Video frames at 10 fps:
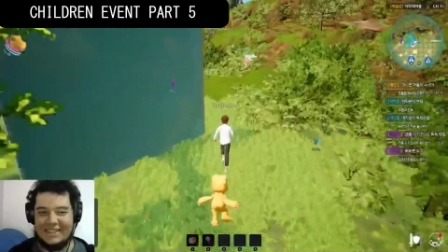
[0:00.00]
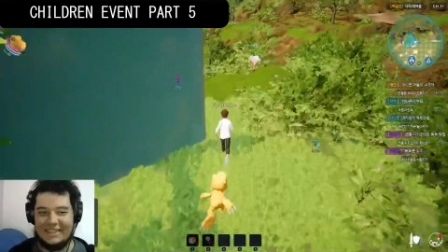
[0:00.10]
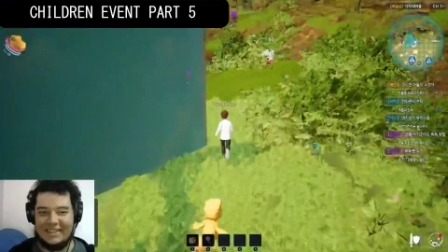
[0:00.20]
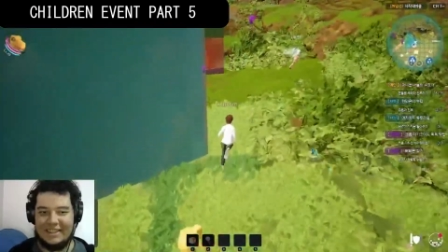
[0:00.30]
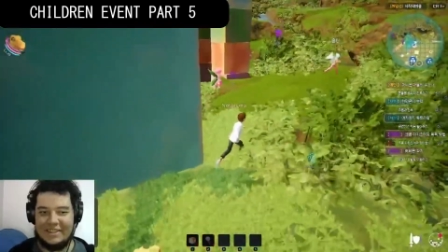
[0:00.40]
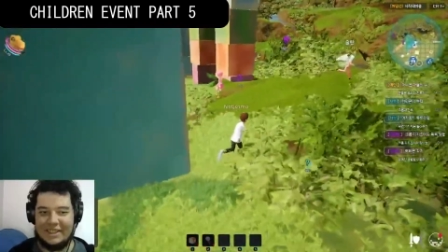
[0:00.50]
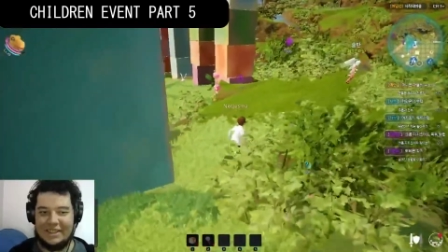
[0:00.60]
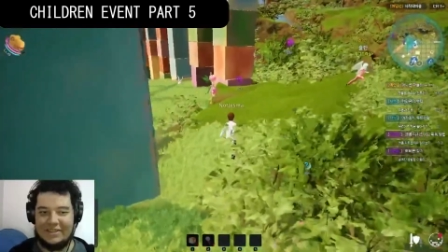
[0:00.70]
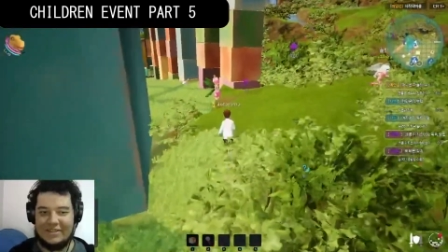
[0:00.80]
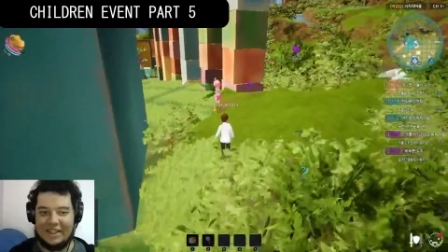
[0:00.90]
Now we
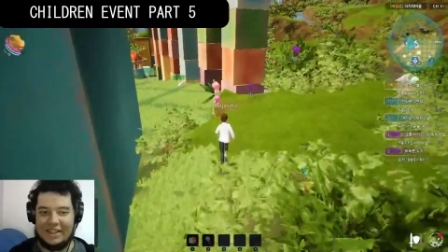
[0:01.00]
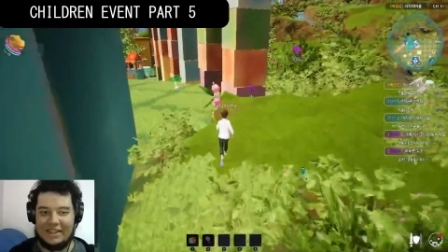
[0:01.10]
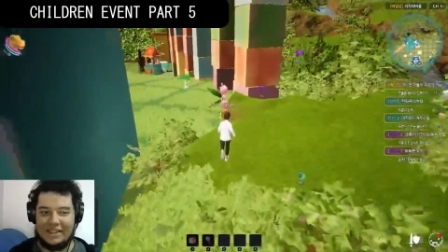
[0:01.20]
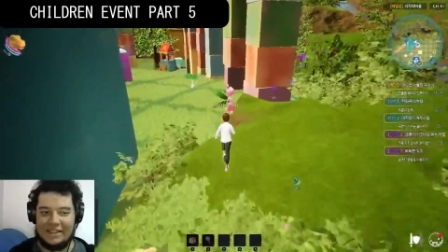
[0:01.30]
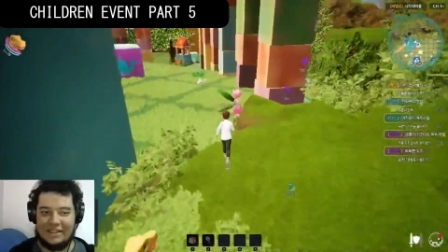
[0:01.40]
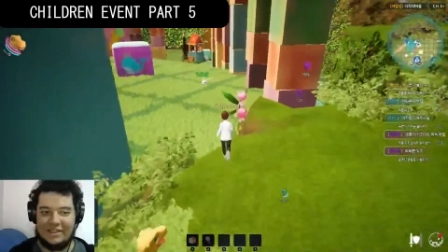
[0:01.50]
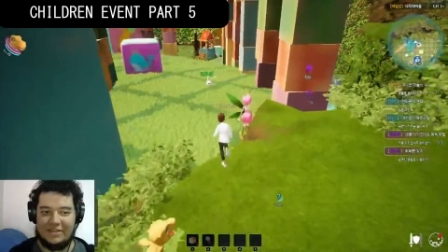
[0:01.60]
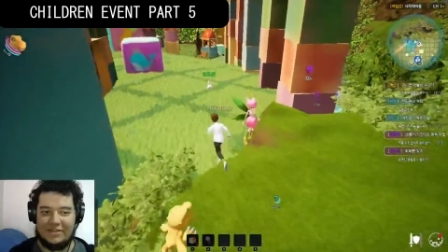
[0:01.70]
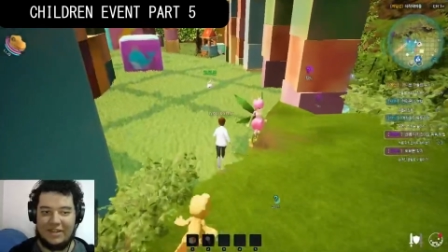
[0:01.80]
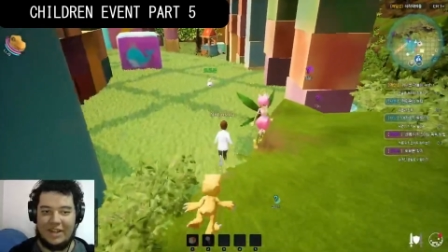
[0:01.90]
can finally
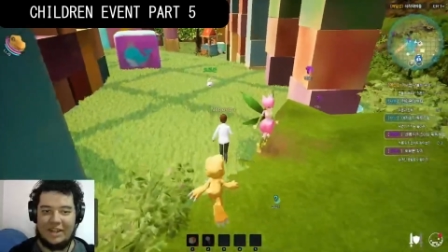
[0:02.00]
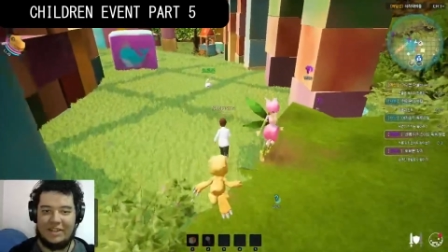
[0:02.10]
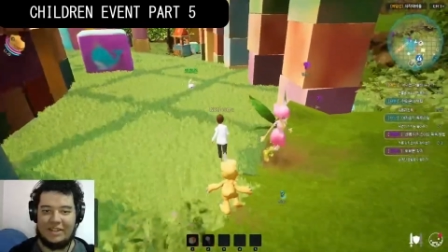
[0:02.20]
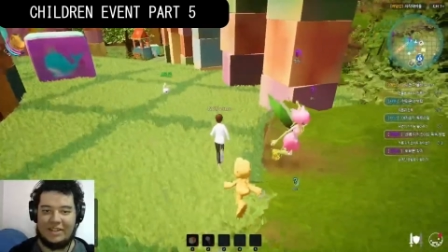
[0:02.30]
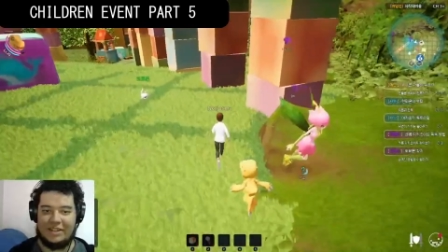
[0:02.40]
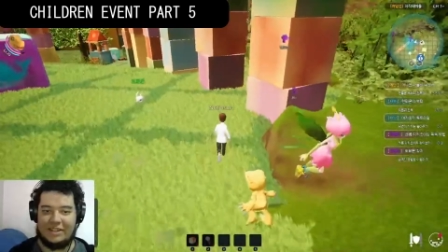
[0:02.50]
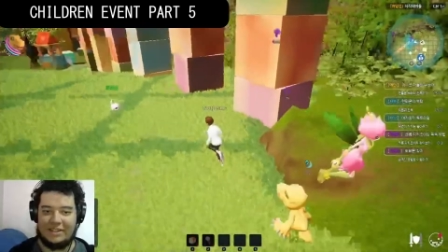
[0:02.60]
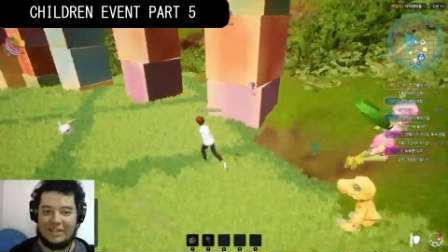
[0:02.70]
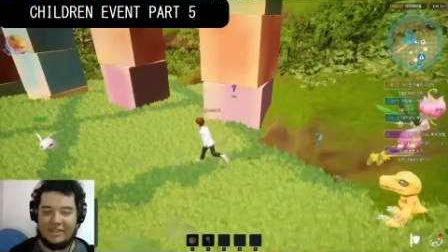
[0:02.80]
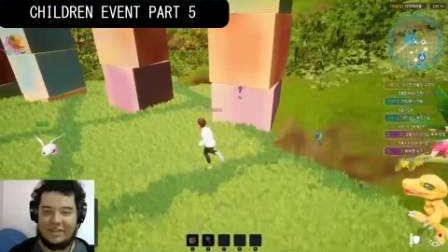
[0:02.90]

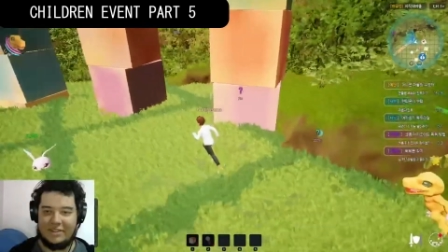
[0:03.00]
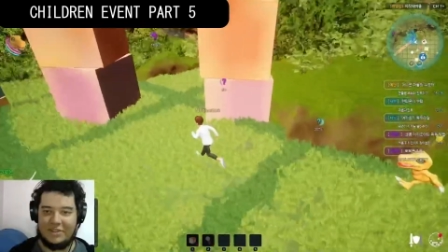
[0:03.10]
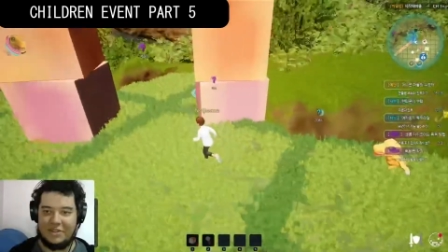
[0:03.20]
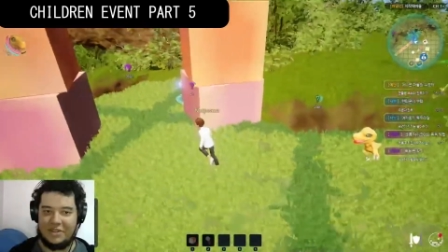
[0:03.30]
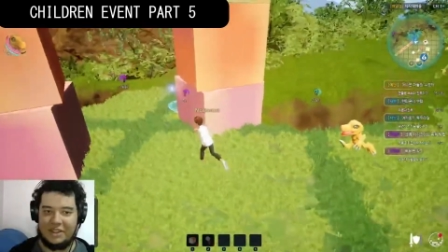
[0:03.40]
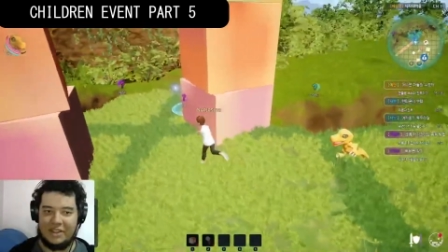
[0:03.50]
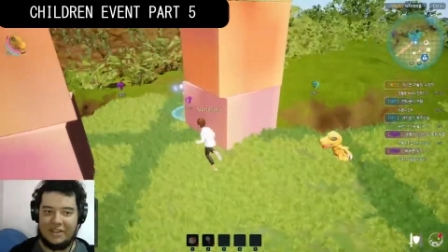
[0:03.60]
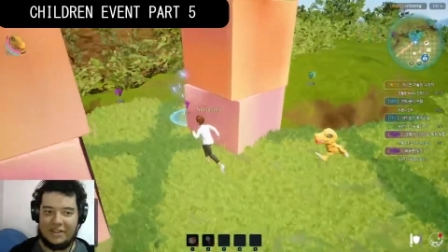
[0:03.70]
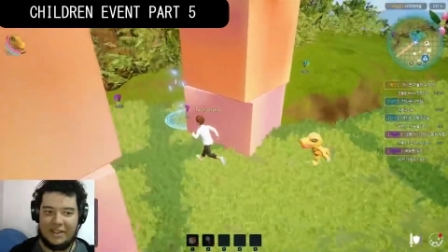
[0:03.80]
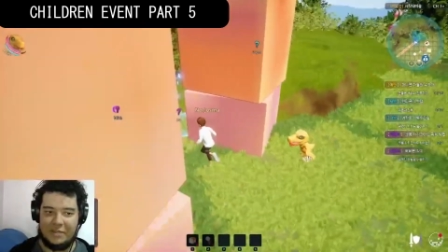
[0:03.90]
go to the
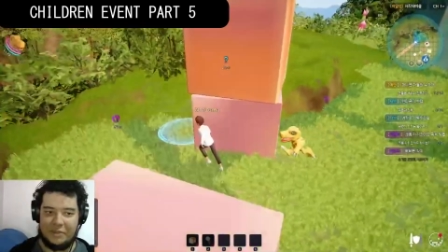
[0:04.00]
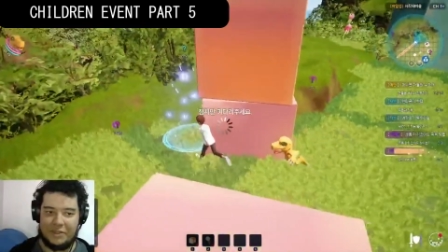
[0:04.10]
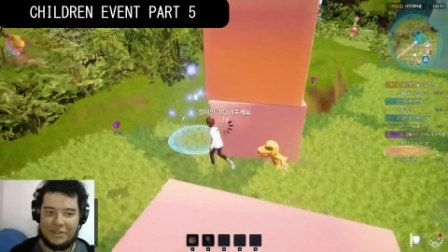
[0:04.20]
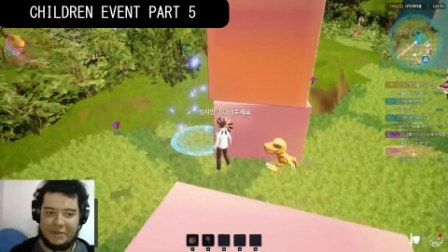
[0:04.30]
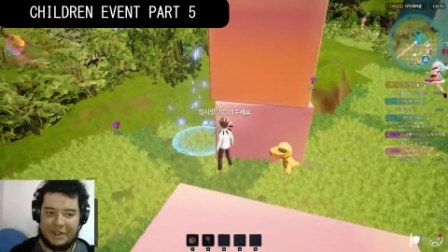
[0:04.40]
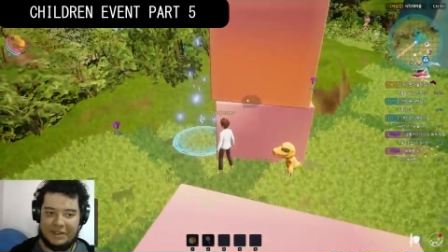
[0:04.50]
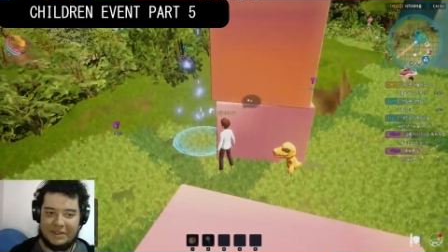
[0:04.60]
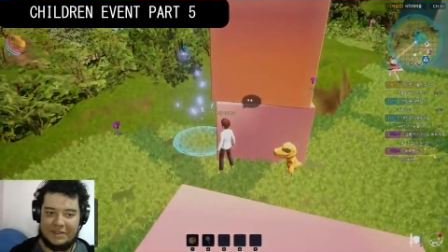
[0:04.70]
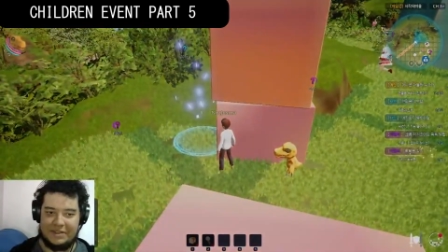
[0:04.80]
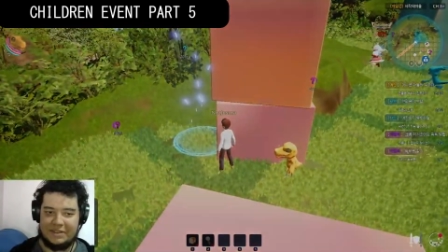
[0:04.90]
hidden teleport spot.
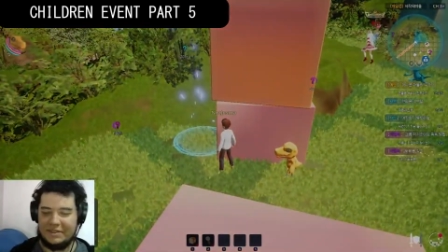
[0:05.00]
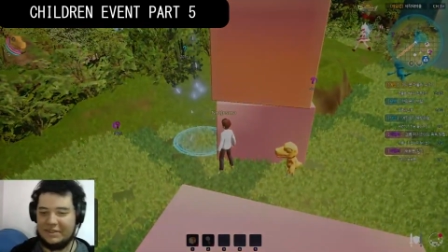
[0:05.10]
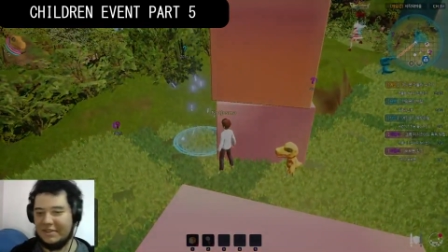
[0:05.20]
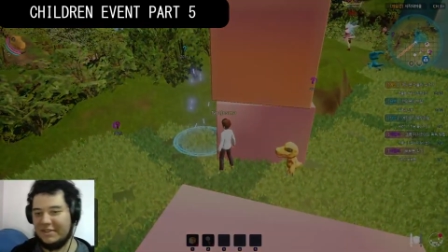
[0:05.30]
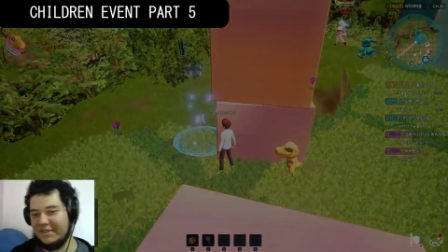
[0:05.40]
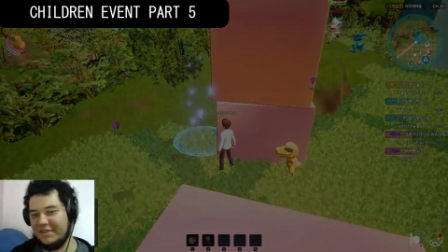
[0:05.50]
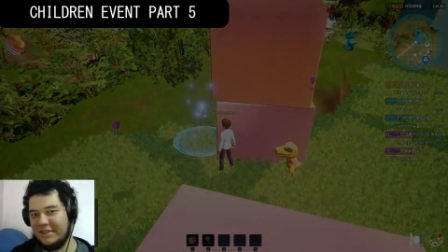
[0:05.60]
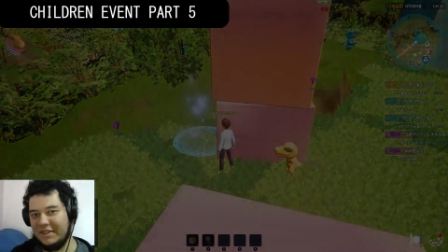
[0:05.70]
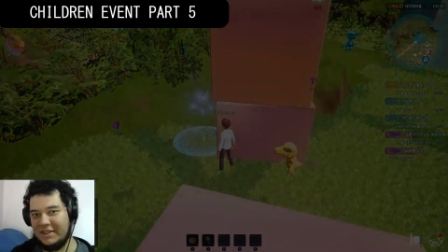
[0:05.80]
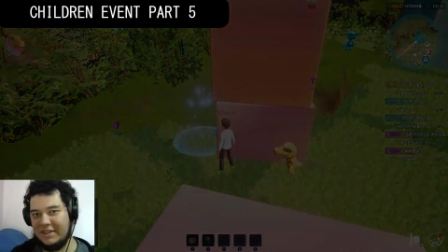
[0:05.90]

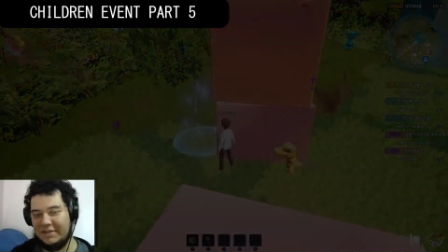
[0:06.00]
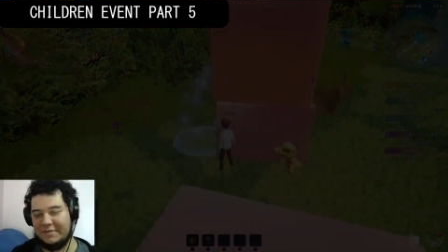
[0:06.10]
Right there.